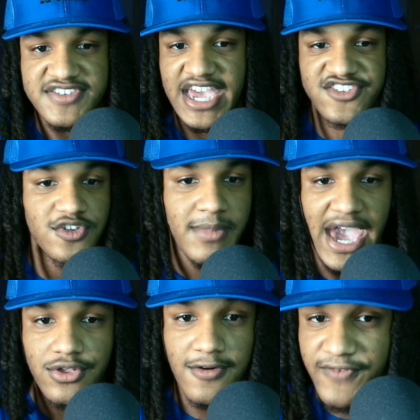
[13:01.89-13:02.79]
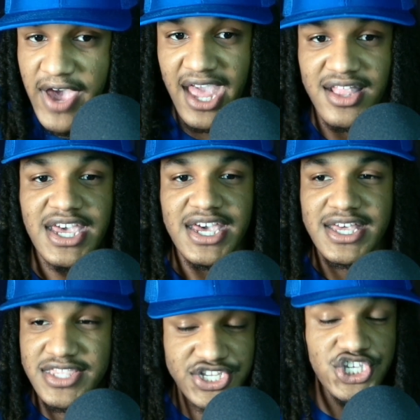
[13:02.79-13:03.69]
As a matter of fact,
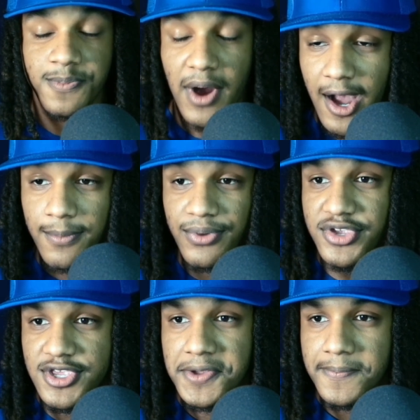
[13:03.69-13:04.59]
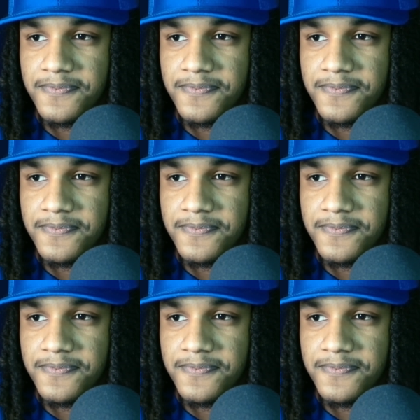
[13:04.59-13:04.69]
this is probably